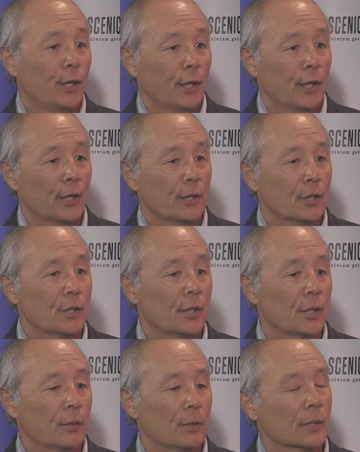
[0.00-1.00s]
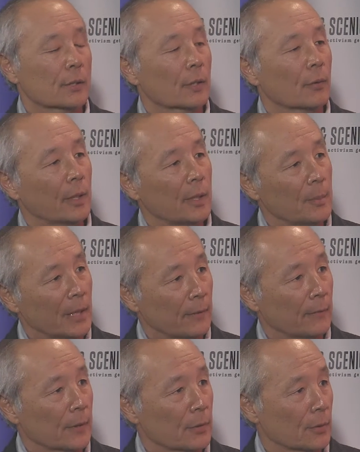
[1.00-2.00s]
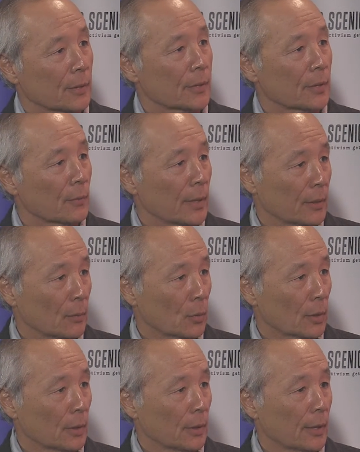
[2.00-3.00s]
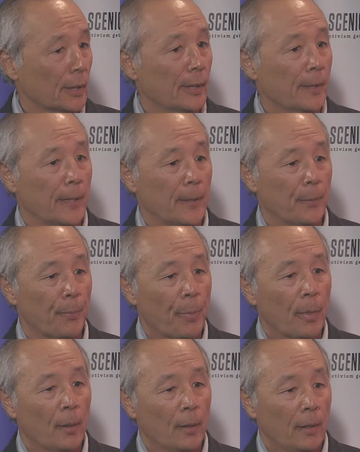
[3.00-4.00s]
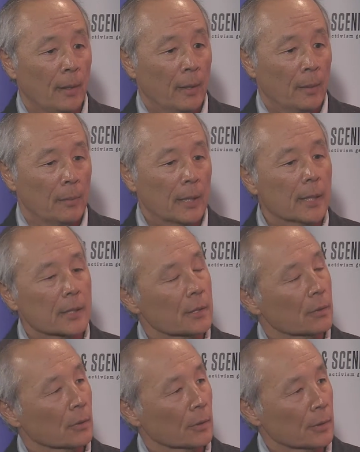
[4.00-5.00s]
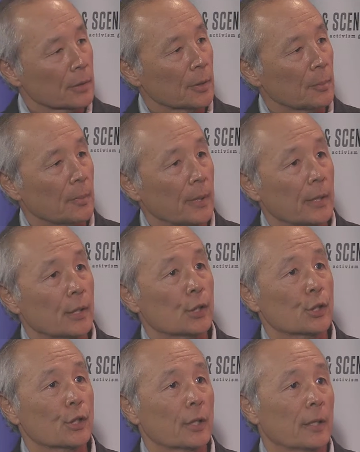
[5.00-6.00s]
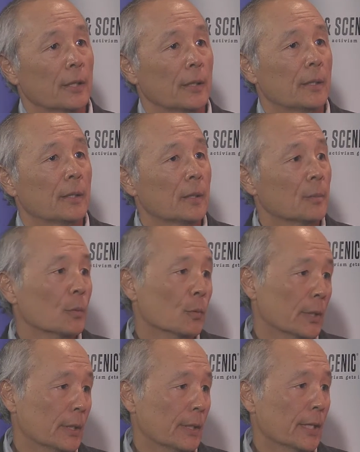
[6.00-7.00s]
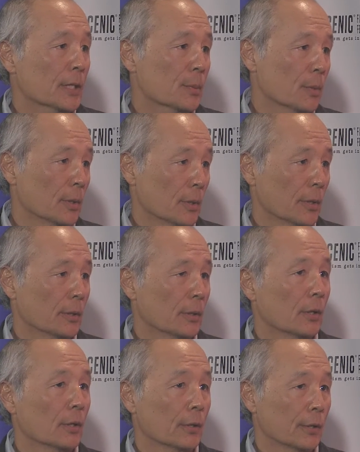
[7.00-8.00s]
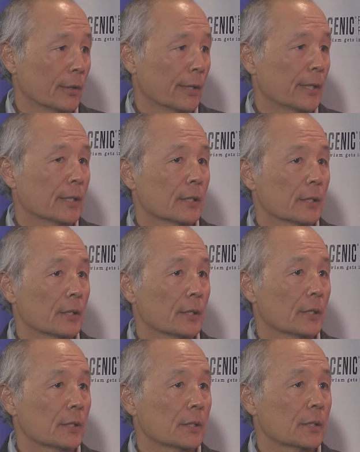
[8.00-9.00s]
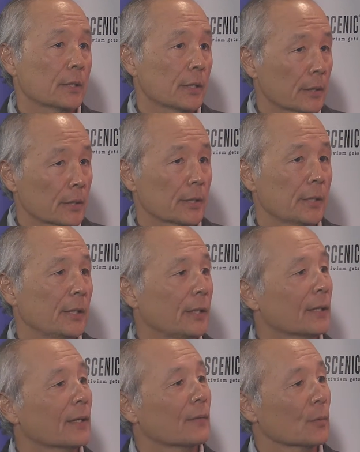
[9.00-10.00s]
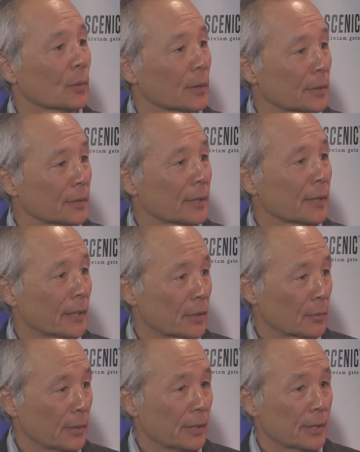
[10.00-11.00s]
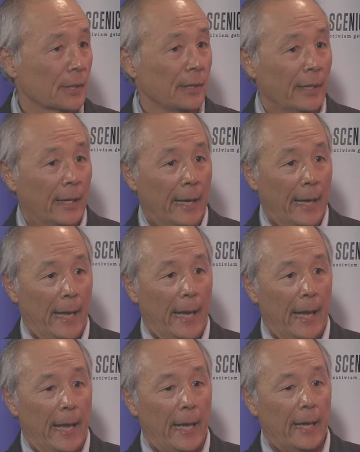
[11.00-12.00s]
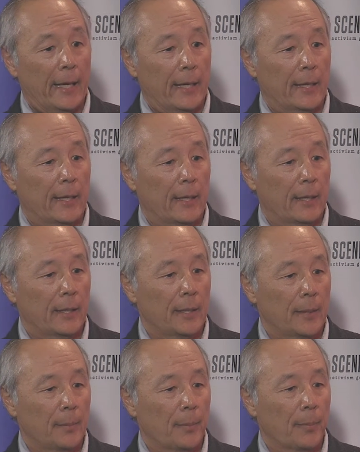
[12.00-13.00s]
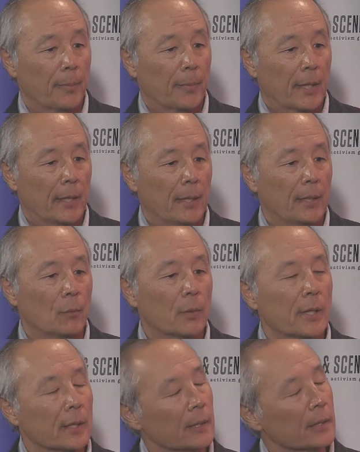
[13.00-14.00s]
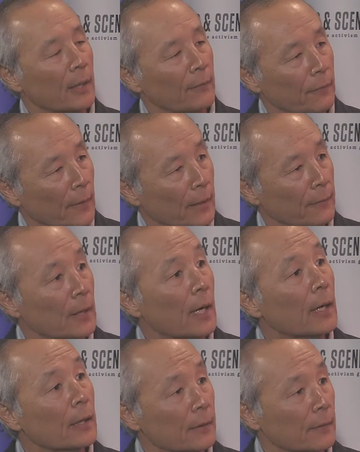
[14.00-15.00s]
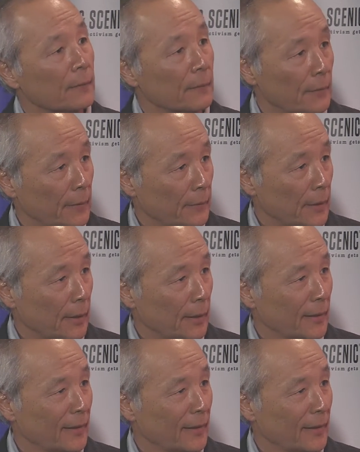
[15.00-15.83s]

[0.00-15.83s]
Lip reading: And so there's a great amount of interest around the world because tourism is the #1 export earner in 60 of the world's countries, and within the top 5, 150